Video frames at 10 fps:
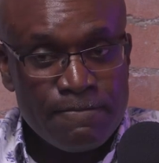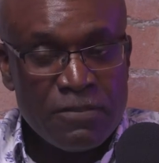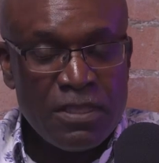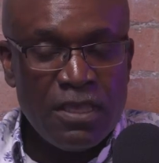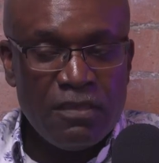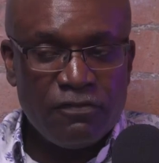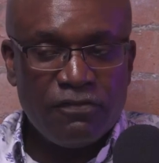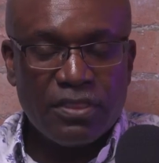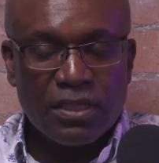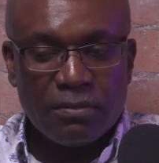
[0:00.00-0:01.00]
if
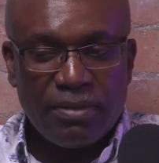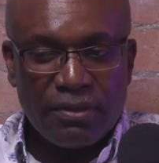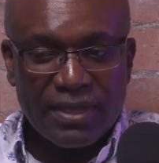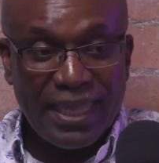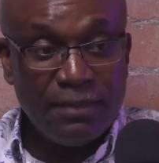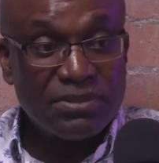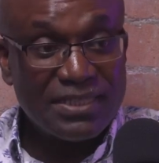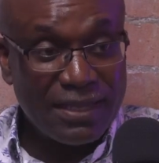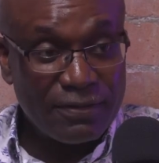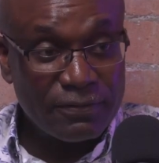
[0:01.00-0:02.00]
you think about Cape
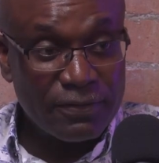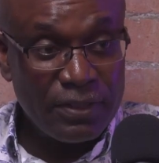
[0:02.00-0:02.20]
Town